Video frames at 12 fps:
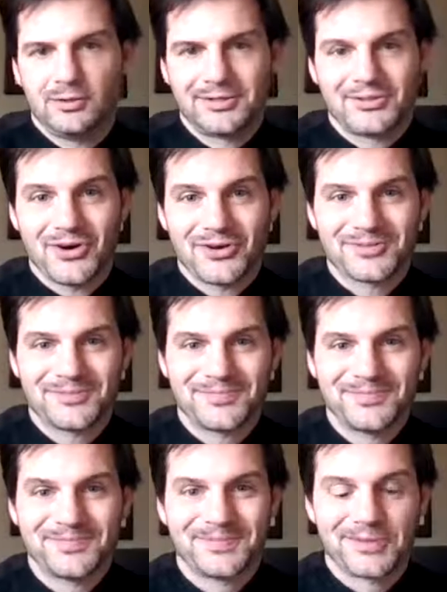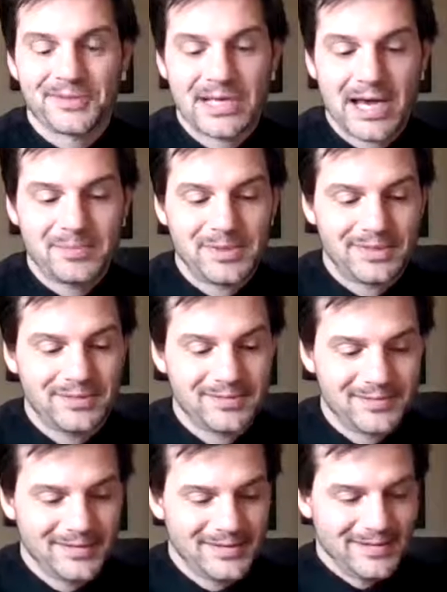it's awesome. So that's happening.
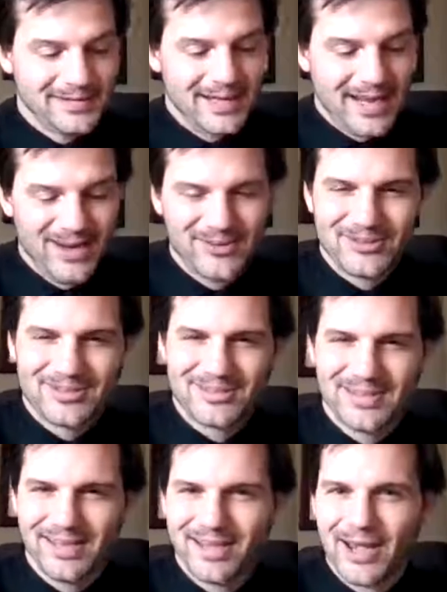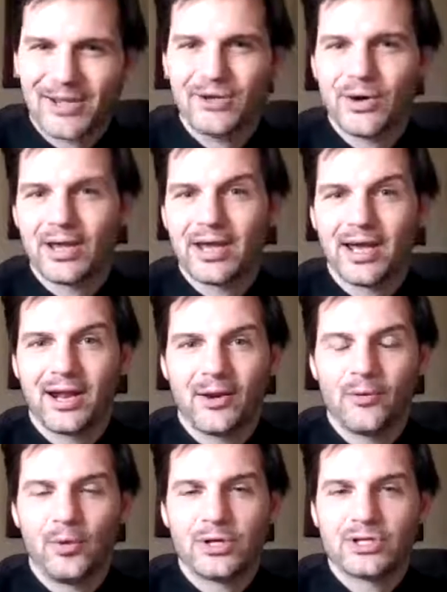And it was like, I
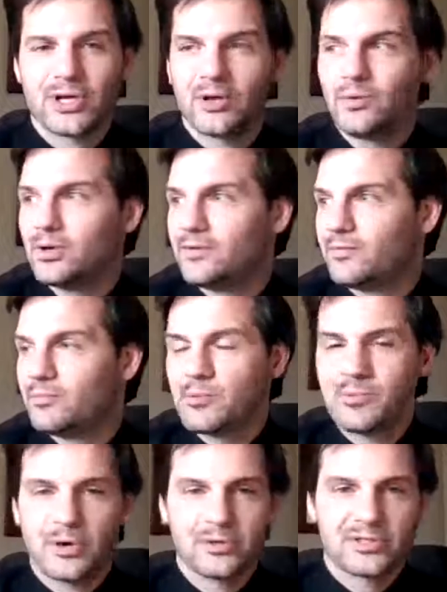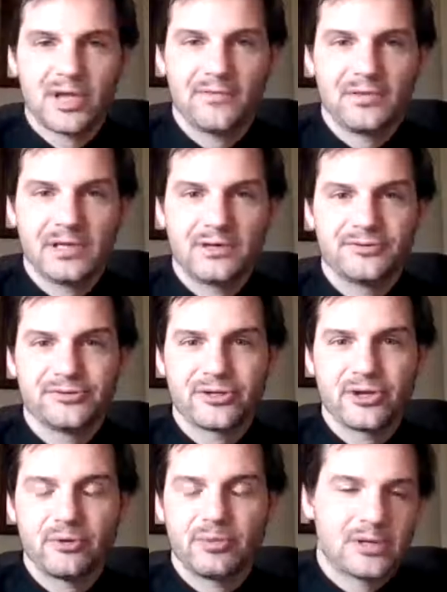kind of wish I would have proposed 7 years
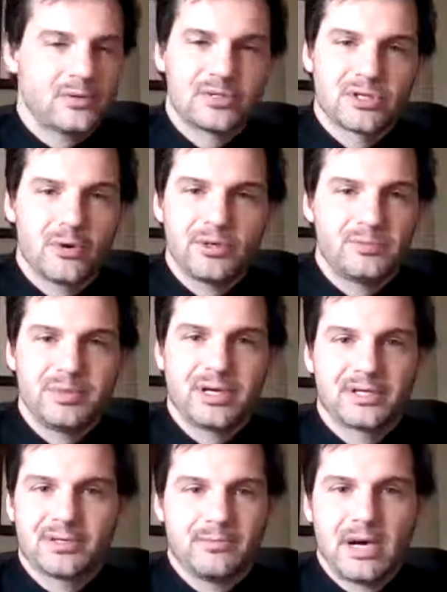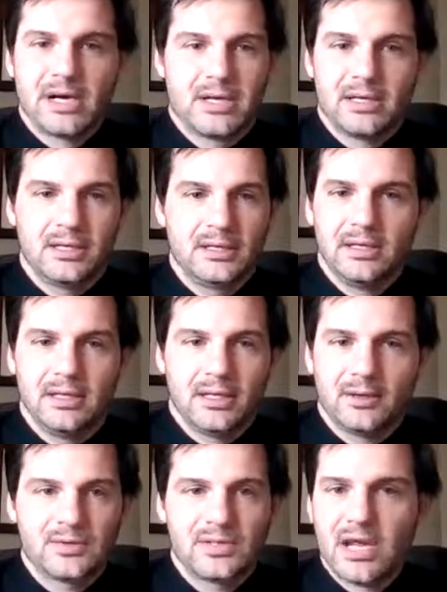ago, but it was always because of money.
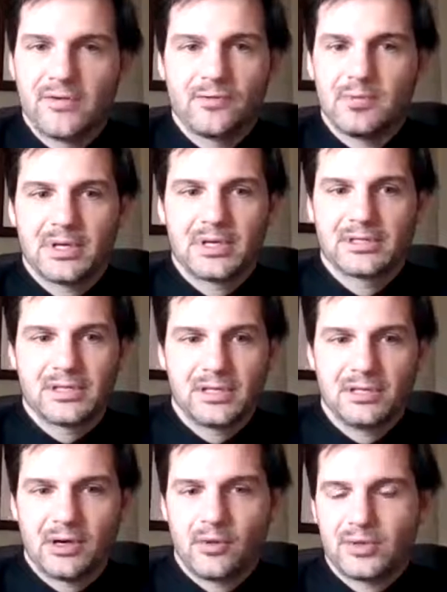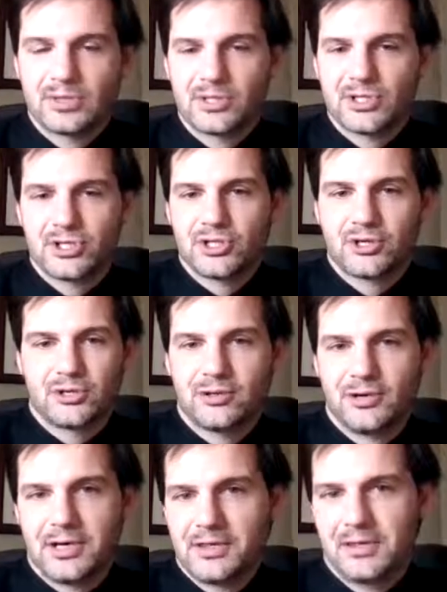It was never because I wasn't sure
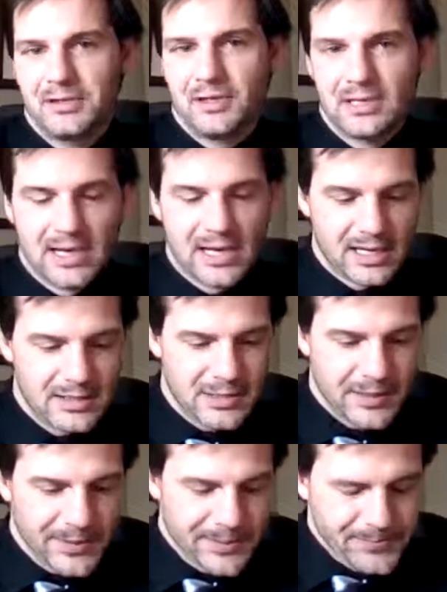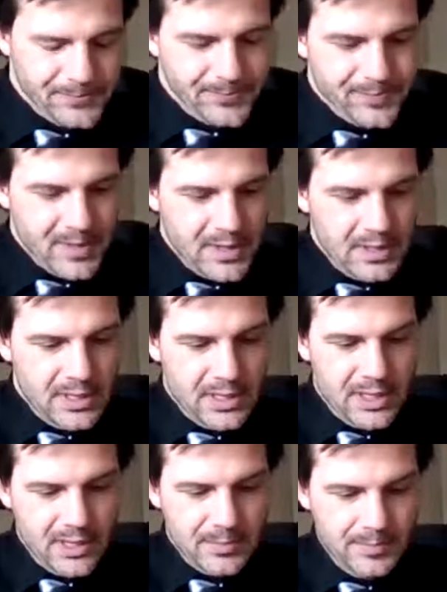or anything like that.
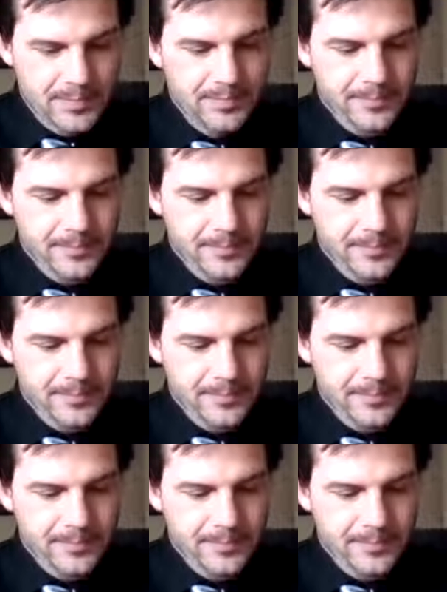Um,